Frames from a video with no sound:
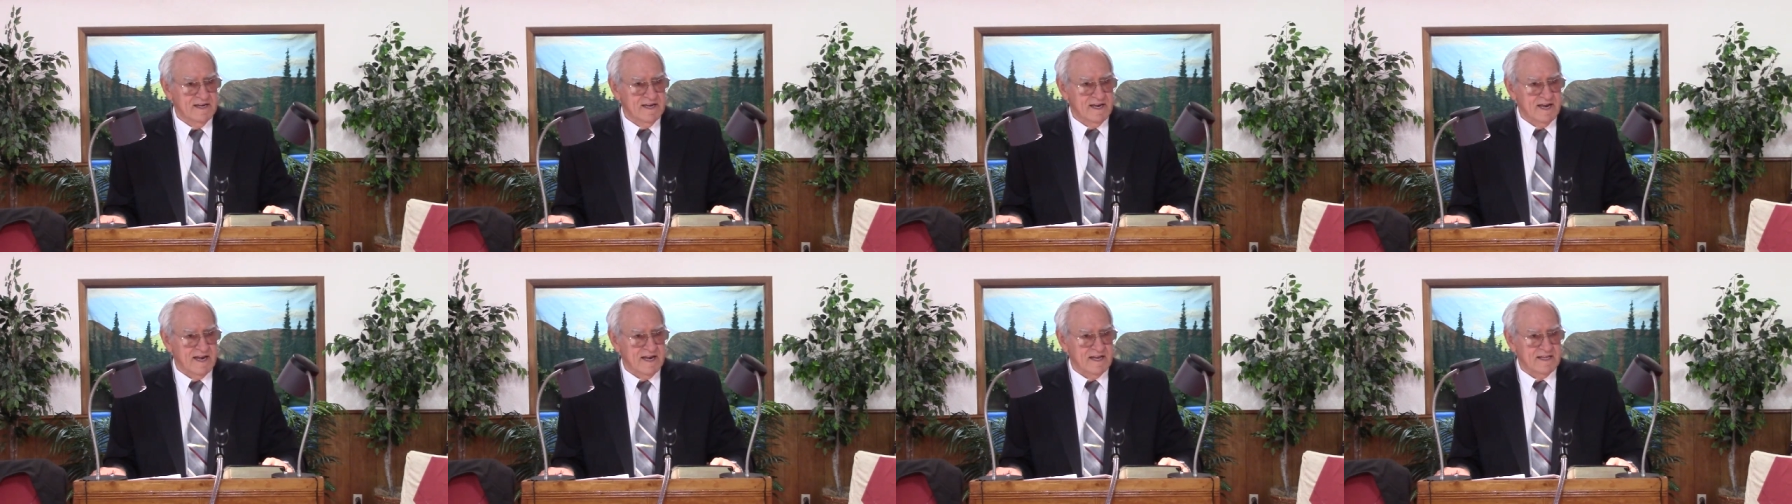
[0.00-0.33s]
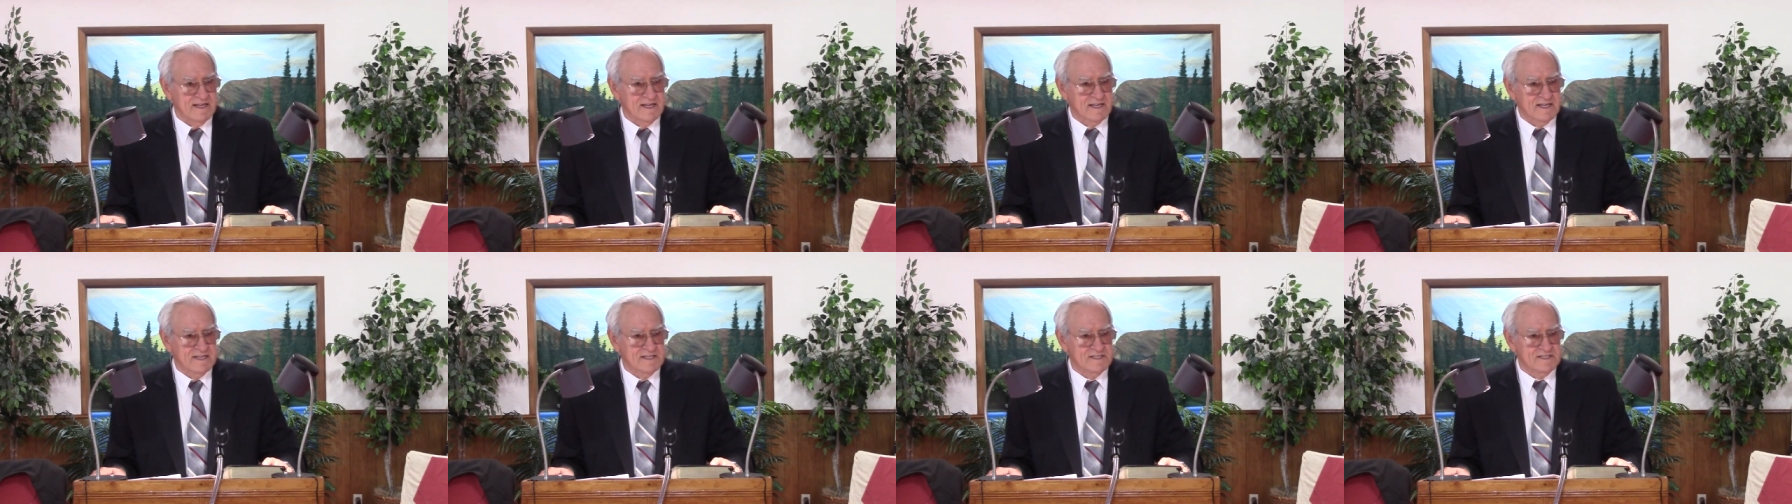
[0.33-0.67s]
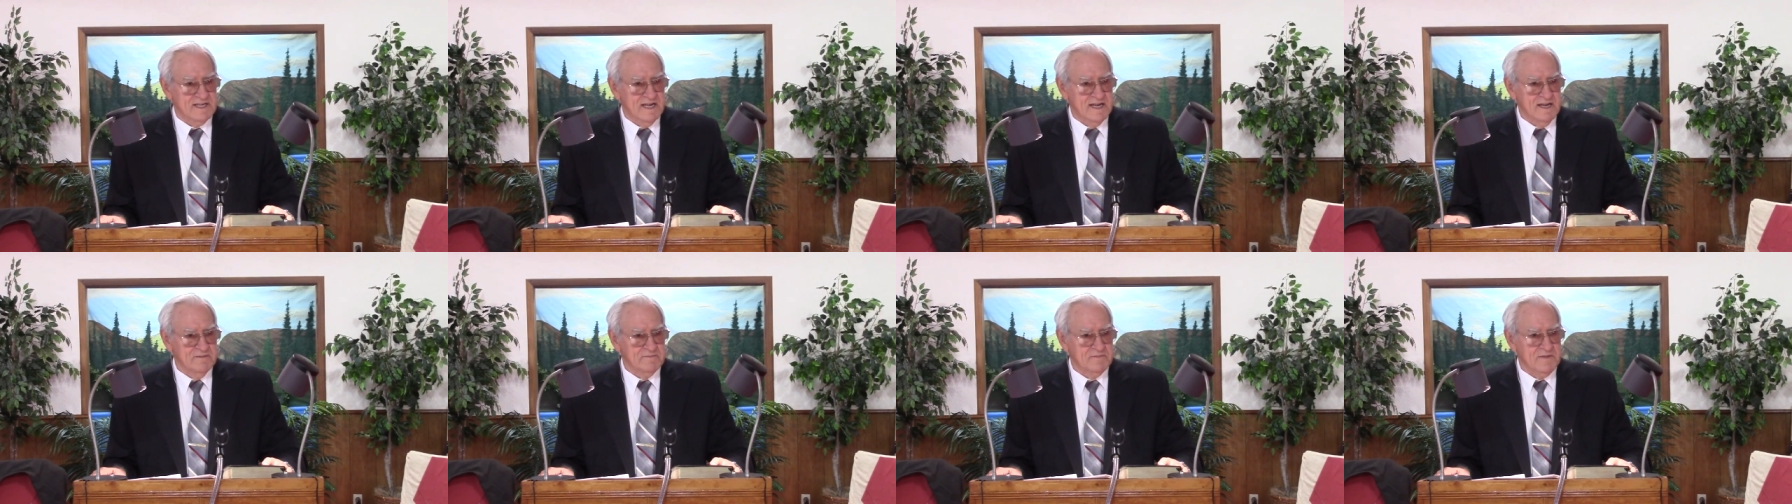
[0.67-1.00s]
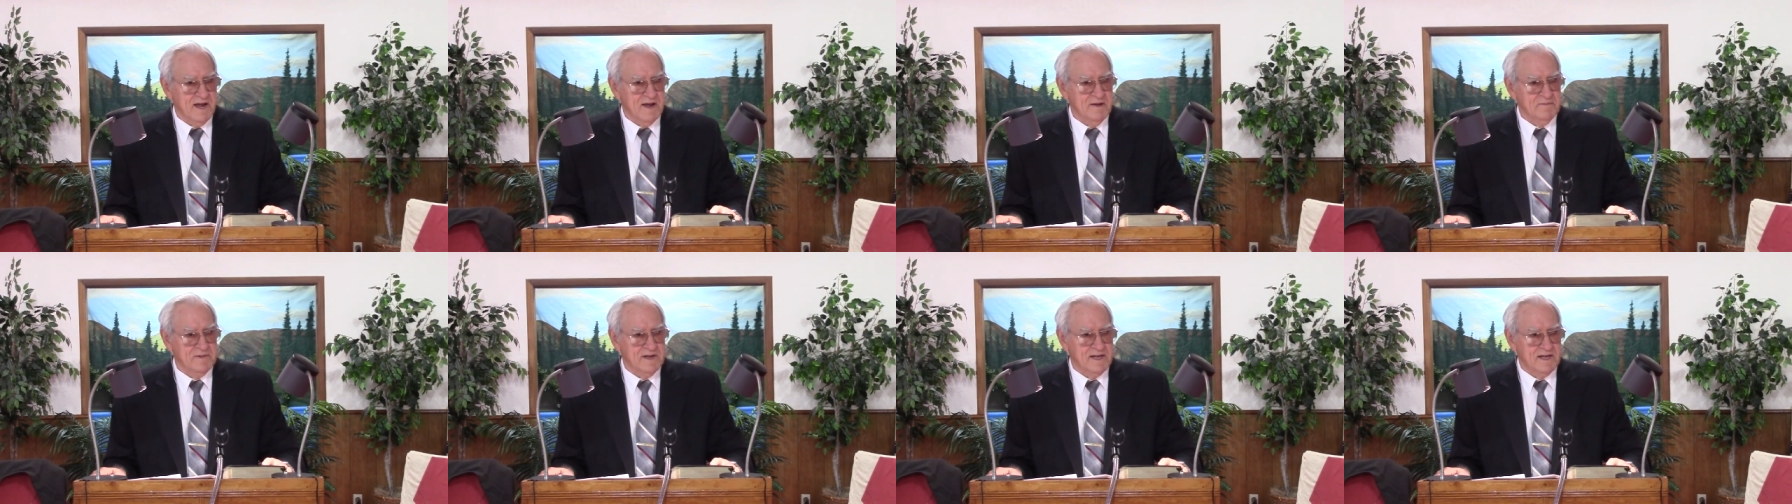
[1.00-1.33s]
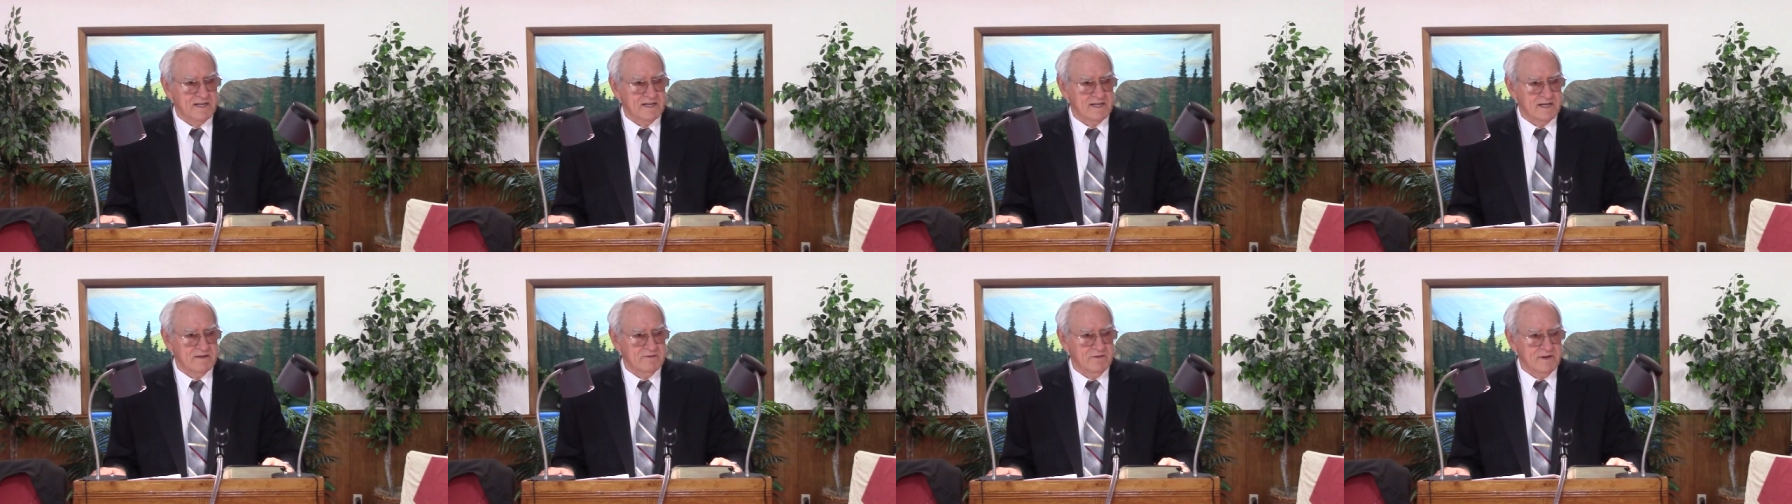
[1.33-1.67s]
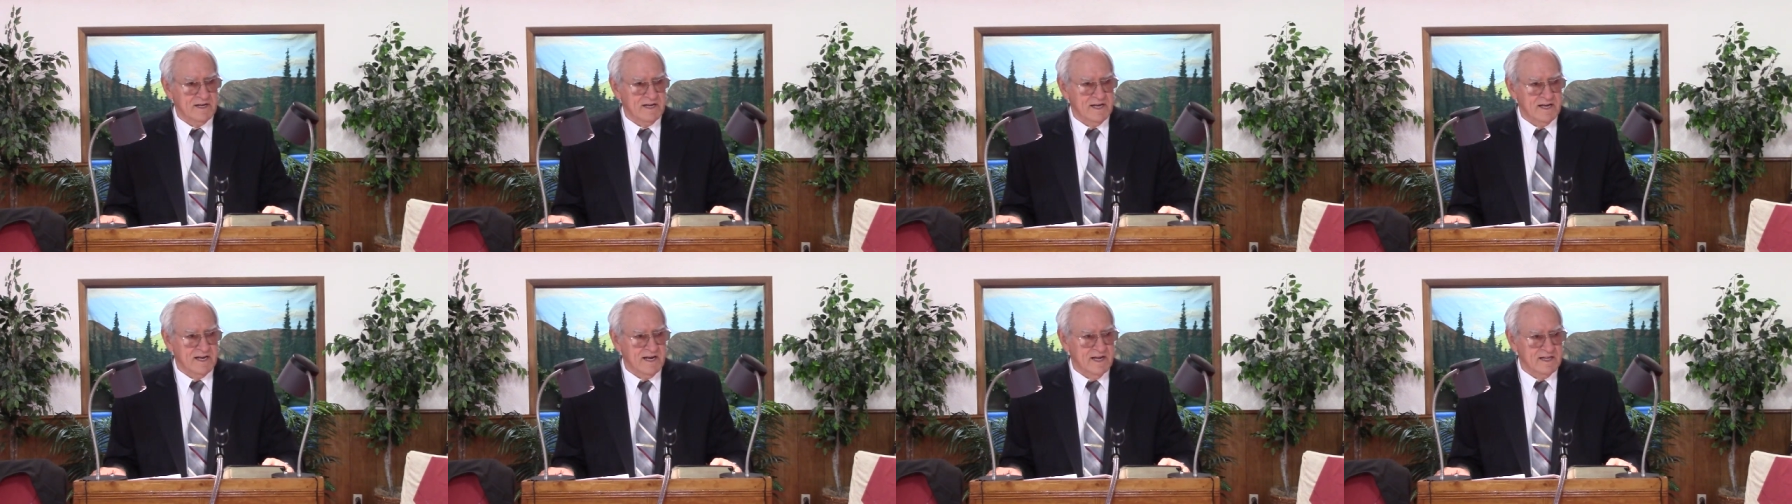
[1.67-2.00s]
And they could see him coming and they
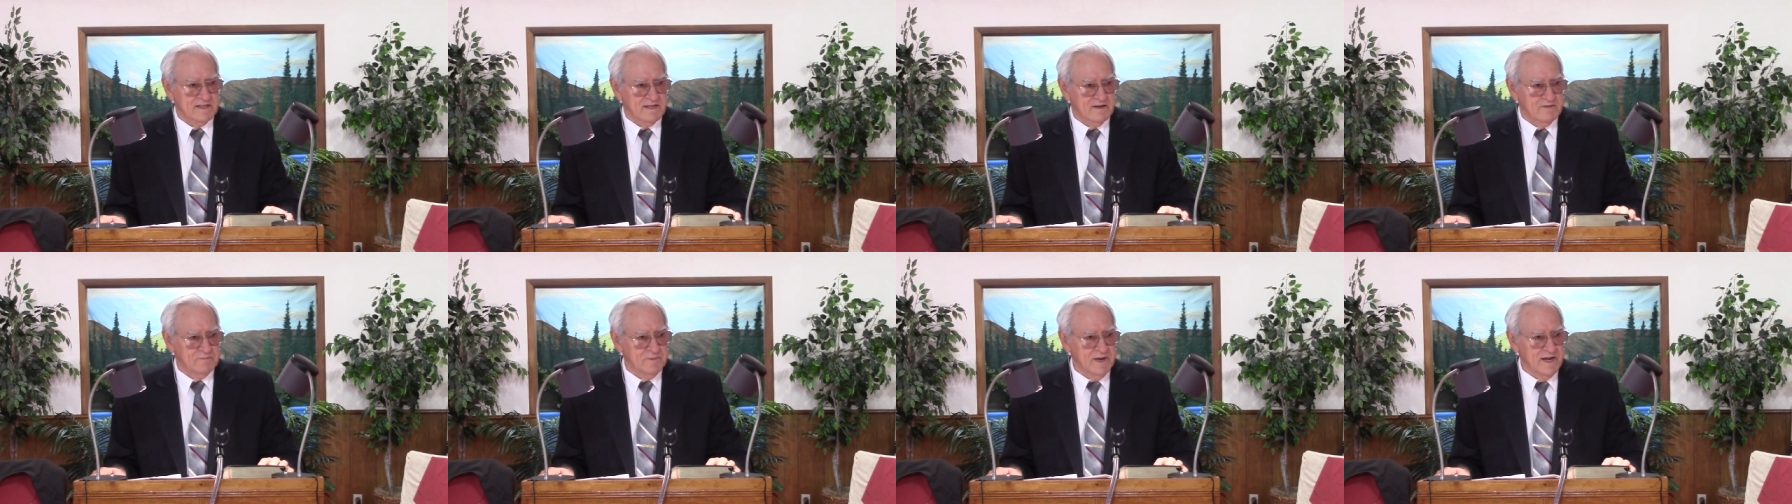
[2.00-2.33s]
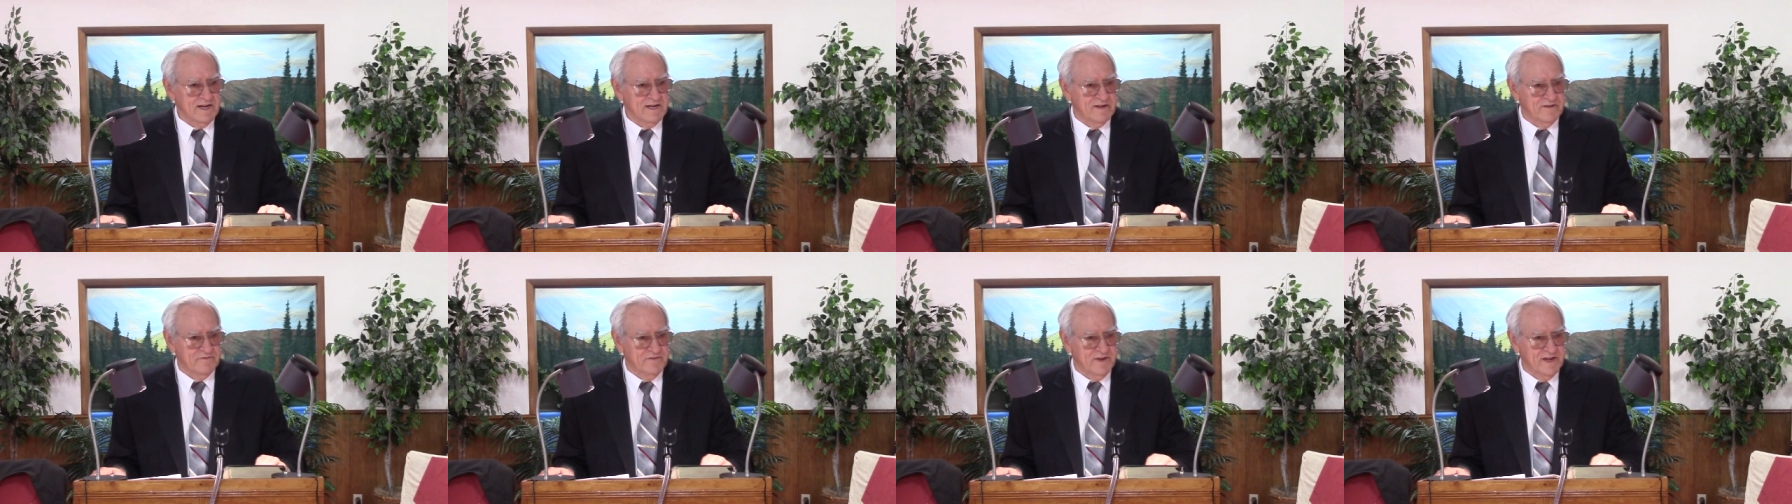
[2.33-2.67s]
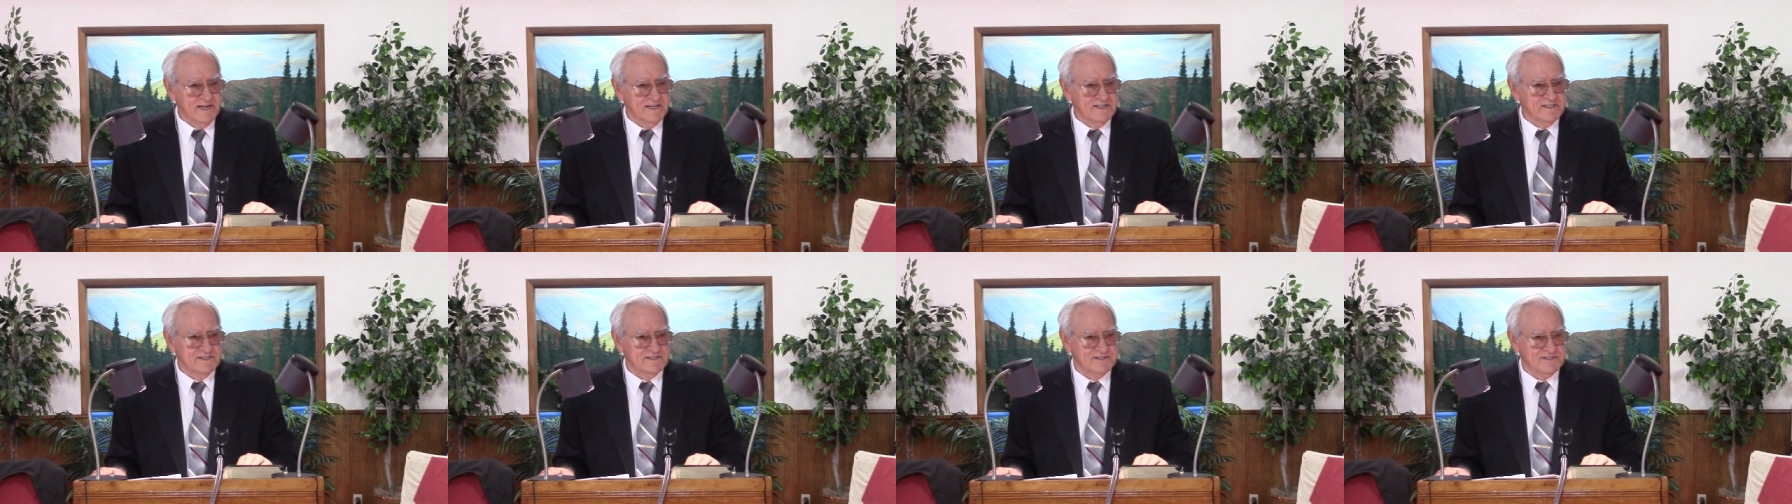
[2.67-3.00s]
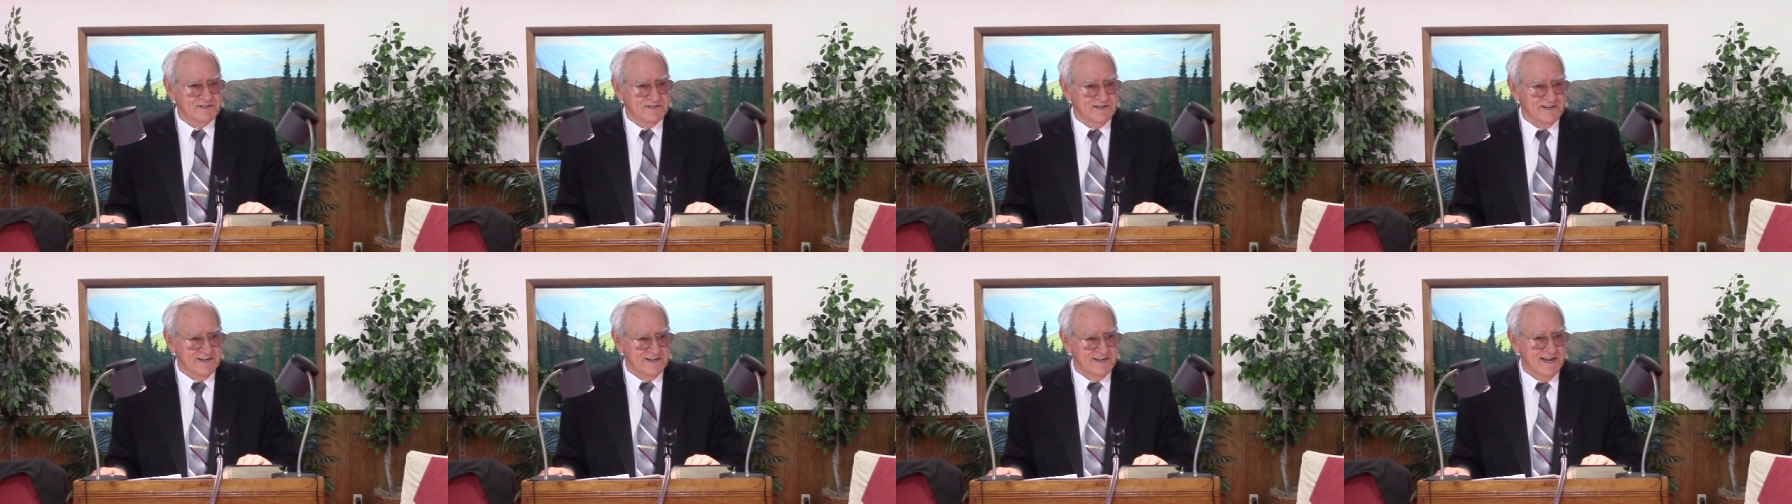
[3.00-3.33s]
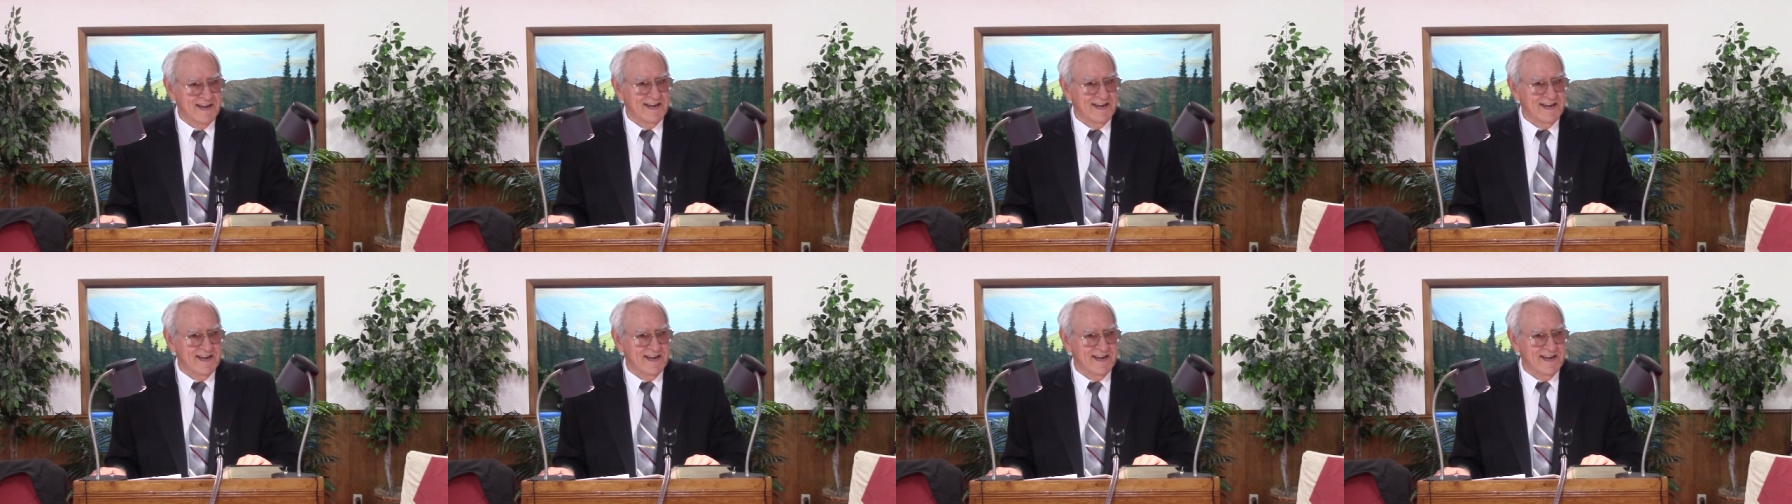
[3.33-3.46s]
quickly got their veils on.